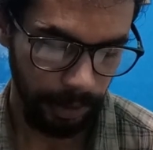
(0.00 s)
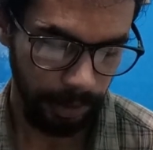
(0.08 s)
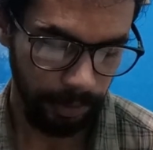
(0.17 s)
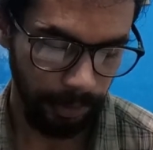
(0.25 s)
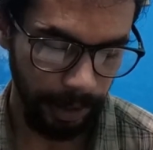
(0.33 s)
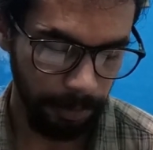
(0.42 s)

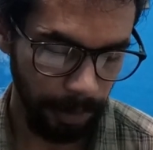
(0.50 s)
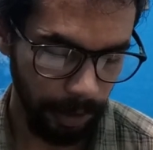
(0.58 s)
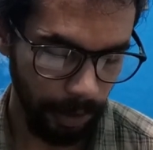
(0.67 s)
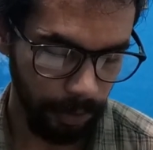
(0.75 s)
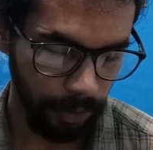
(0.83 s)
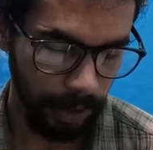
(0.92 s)
The white man
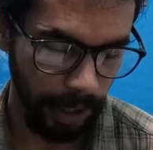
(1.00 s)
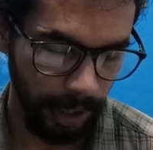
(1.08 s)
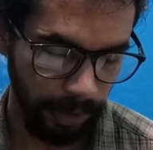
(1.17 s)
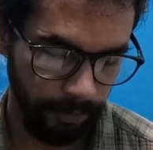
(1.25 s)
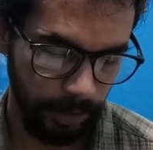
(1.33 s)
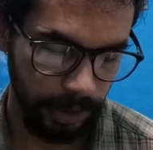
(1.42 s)
ought to
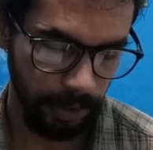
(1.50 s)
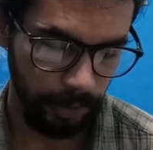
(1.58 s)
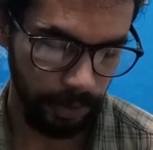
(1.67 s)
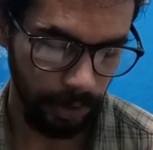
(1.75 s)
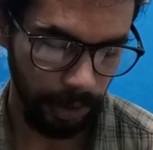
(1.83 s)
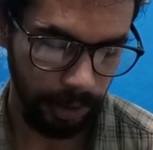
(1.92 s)
die. First he
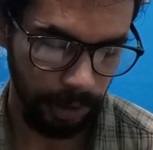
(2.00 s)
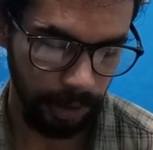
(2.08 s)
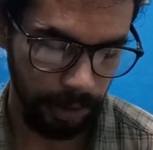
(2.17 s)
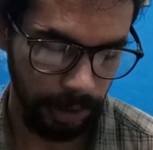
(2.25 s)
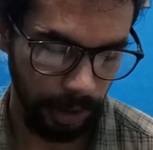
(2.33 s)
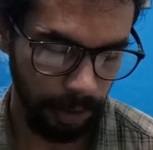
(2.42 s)
was shot, then
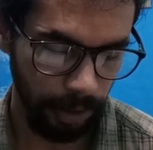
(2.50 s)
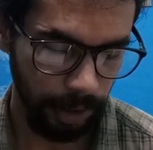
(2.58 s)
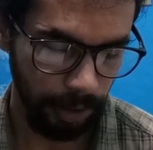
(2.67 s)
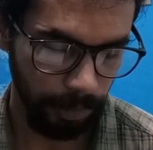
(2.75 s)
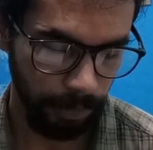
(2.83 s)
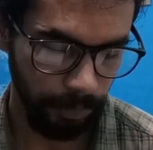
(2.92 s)
the sea caught
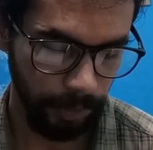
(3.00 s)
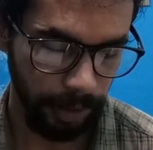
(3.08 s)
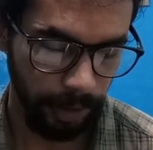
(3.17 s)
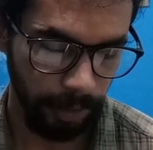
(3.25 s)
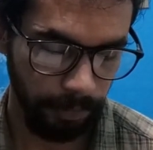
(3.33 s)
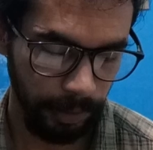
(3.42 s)
him and
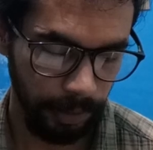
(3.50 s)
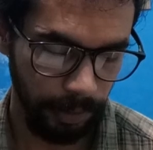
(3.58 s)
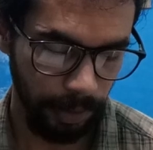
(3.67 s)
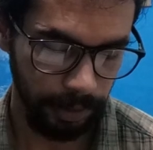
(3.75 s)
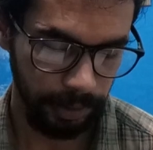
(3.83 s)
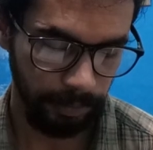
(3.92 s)
wounded him with the rocks.